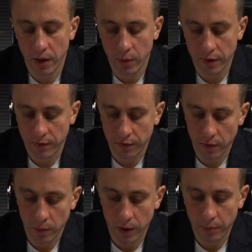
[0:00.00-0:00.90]
west
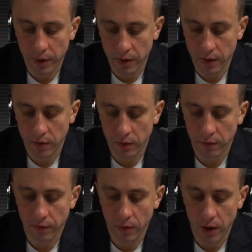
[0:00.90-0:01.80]
from 1 billion to
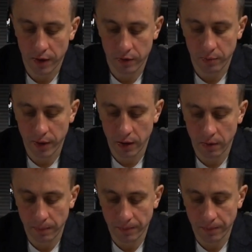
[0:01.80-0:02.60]
400 million?